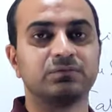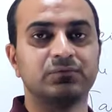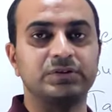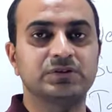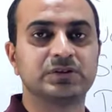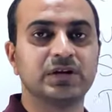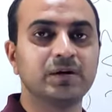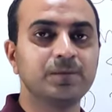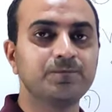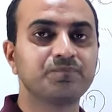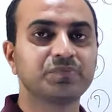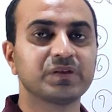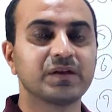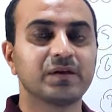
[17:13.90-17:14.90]
with
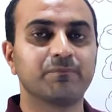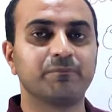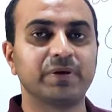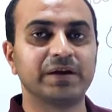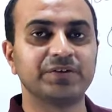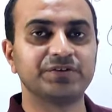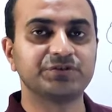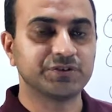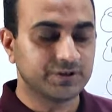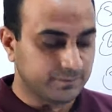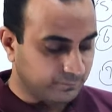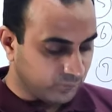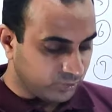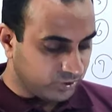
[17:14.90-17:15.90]
the
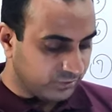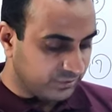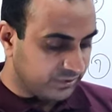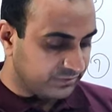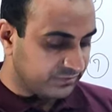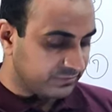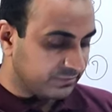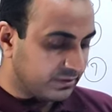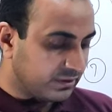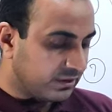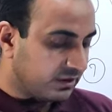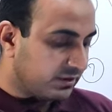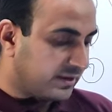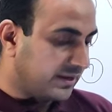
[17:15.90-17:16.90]
mentioned polymers
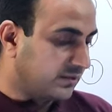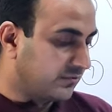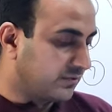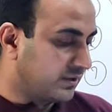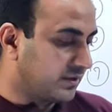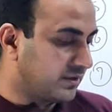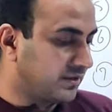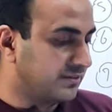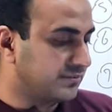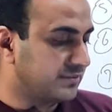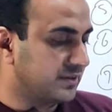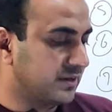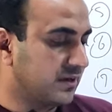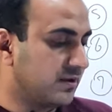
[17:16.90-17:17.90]
next one
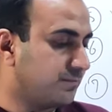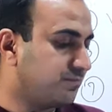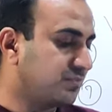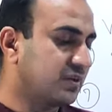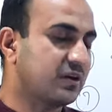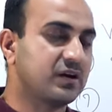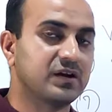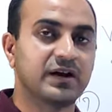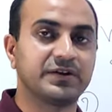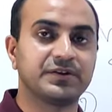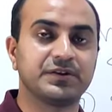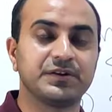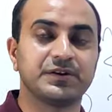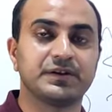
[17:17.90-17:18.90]
is the
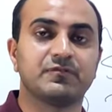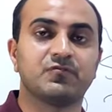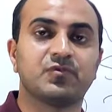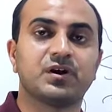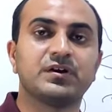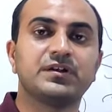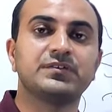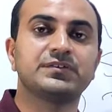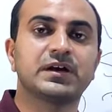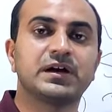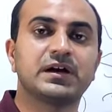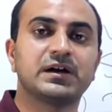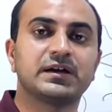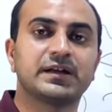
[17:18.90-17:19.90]
cratering what is
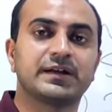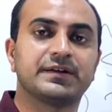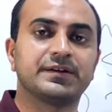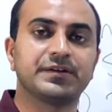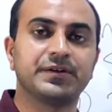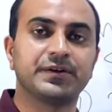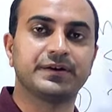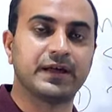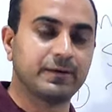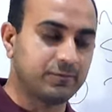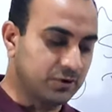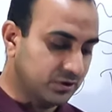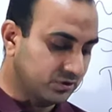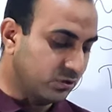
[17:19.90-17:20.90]
the cratering
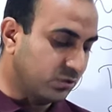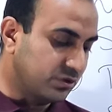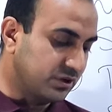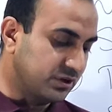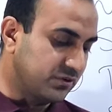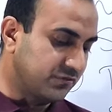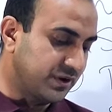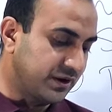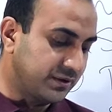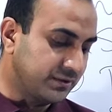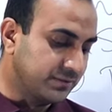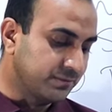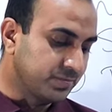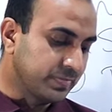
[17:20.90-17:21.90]
tablet coating
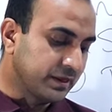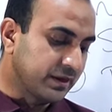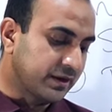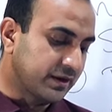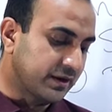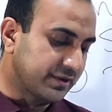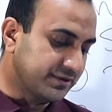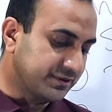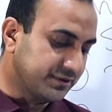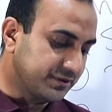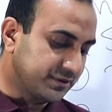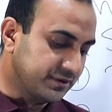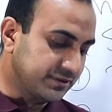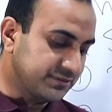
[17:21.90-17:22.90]
defect
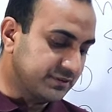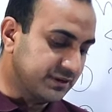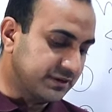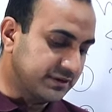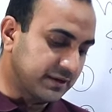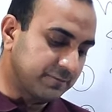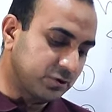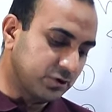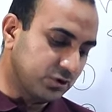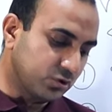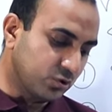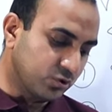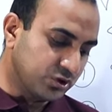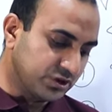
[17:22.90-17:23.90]
cratering is the
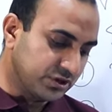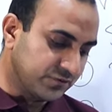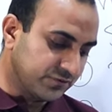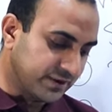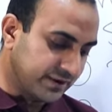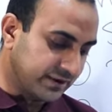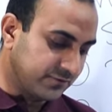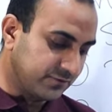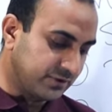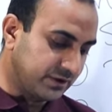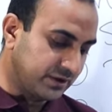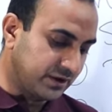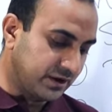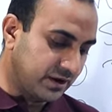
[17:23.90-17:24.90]
tablet coating defect
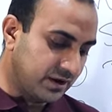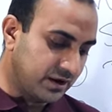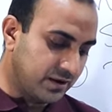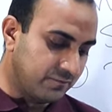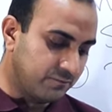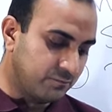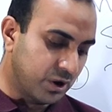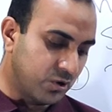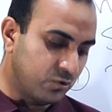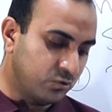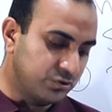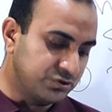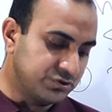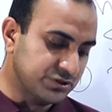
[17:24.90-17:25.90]
where a
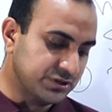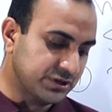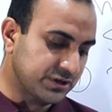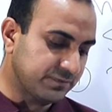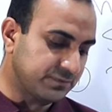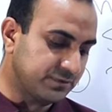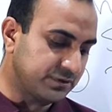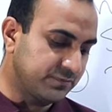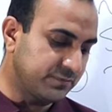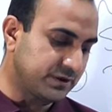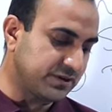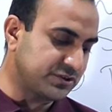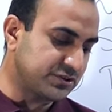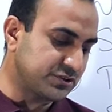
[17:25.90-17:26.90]
bowl shaped
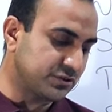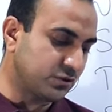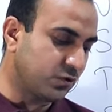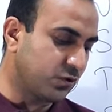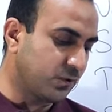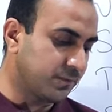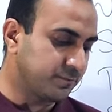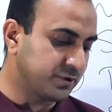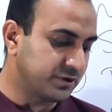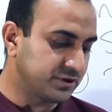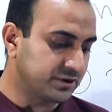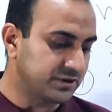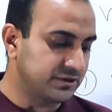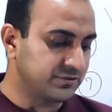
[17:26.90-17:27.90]
depression or
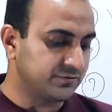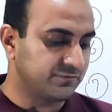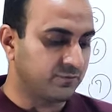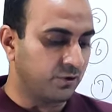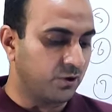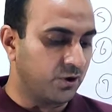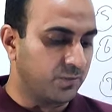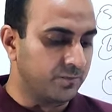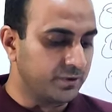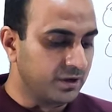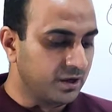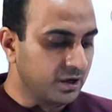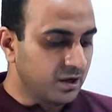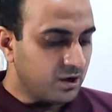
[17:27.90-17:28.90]
pit is
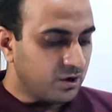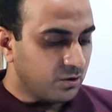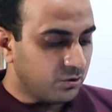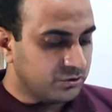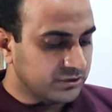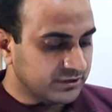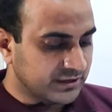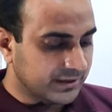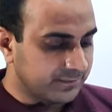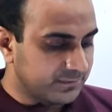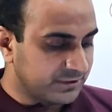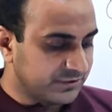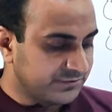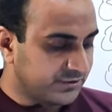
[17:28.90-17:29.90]
formed on the
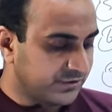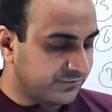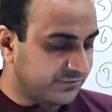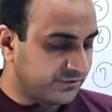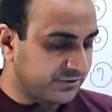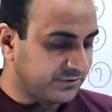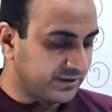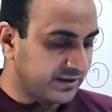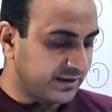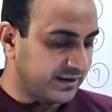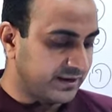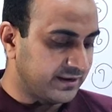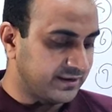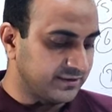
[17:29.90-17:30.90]
tablet surface
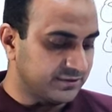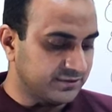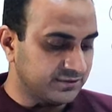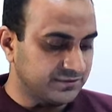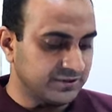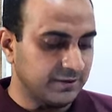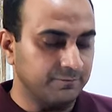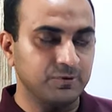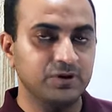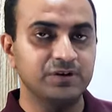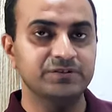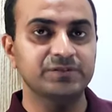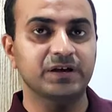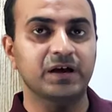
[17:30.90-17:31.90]
and it
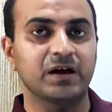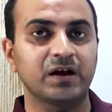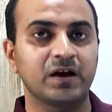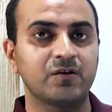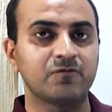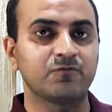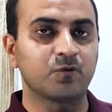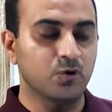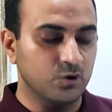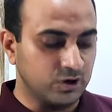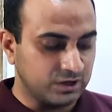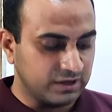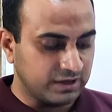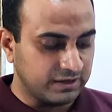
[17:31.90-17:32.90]
resembles a
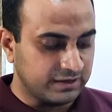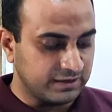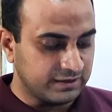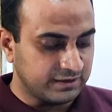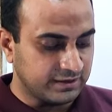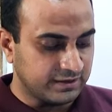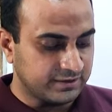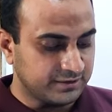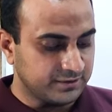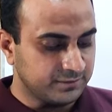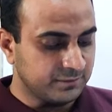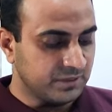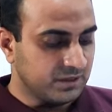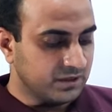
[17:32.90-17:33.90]
volcanic
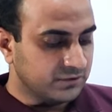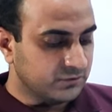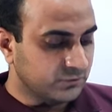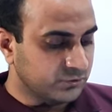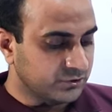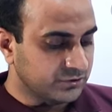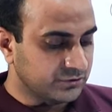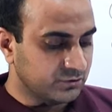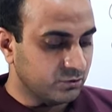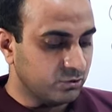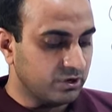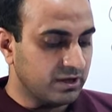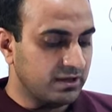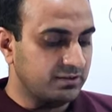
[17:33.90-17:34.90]
crater so it is
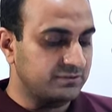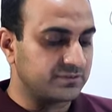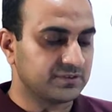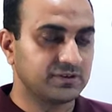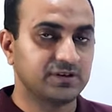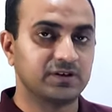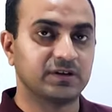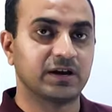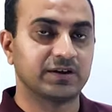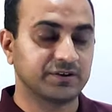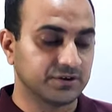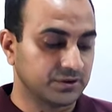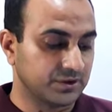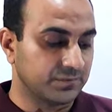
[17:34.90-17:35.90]
known as
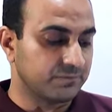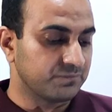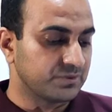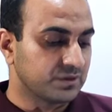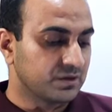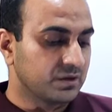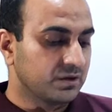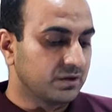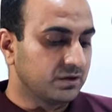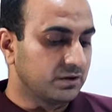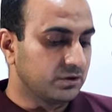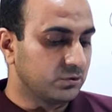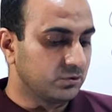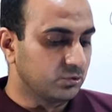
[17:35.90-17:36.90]
cratering
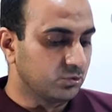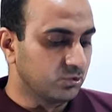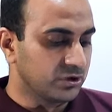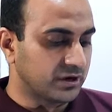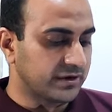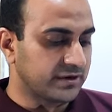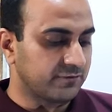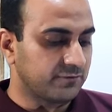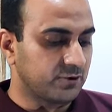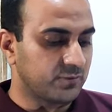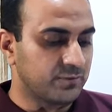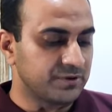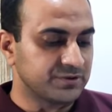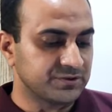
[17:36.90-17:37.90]
due to crater
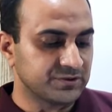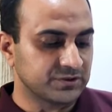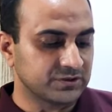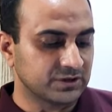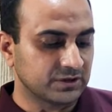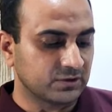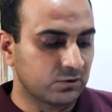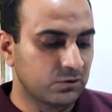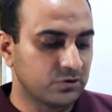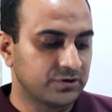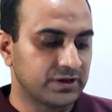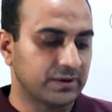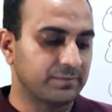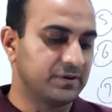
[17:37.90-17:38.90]
formation the
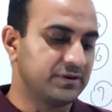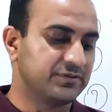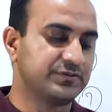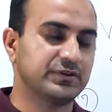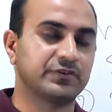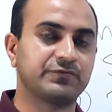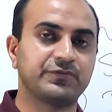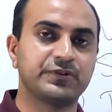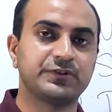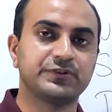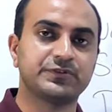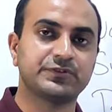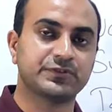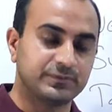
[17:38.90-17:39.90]
core tablet
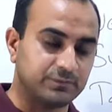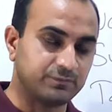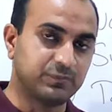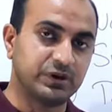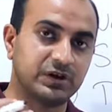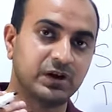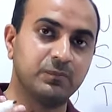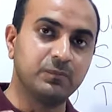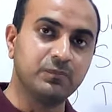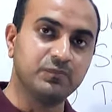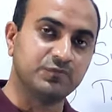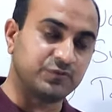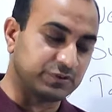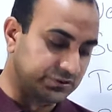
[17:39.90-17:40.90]
surface
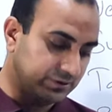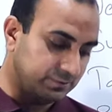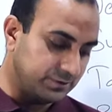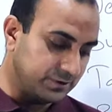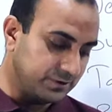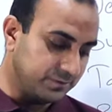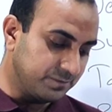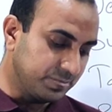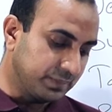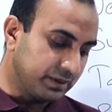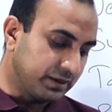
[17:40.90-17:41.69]
become visible